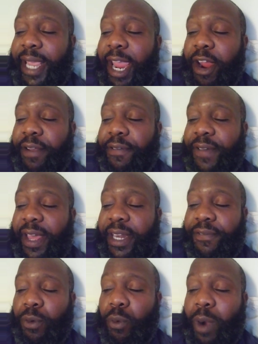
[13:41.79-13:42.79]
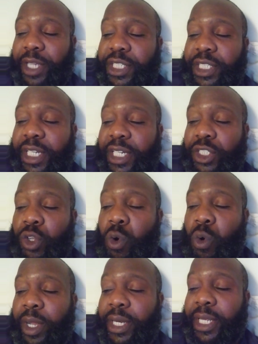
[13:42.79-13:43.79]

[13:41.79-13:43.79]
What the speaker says: Eric Fetty for Washington is going.